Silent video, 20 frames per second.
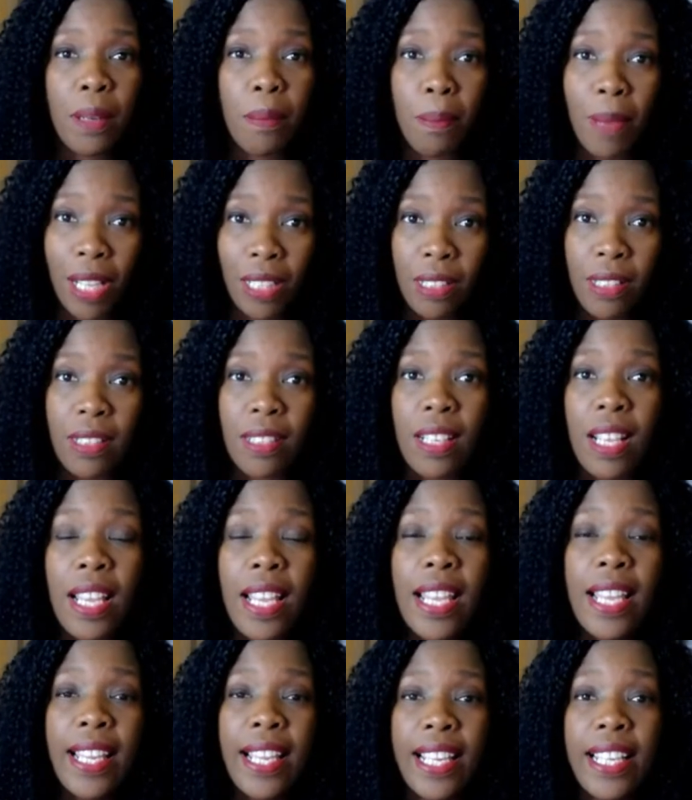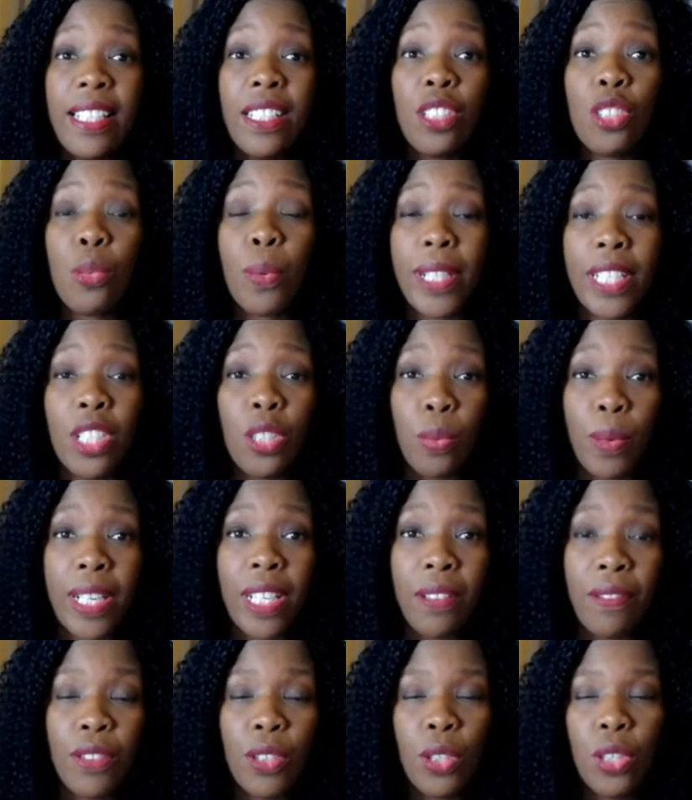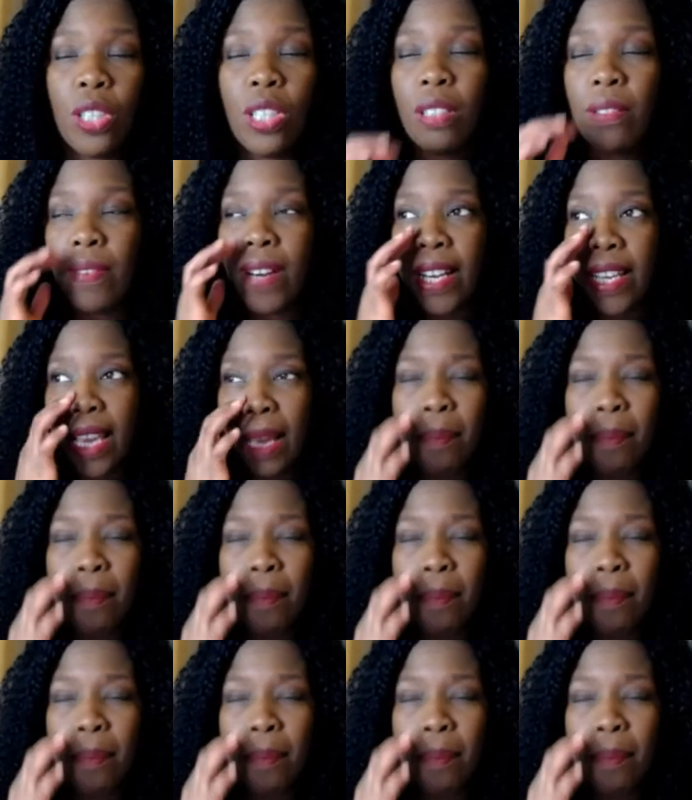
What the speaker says: and balance in 2024, right?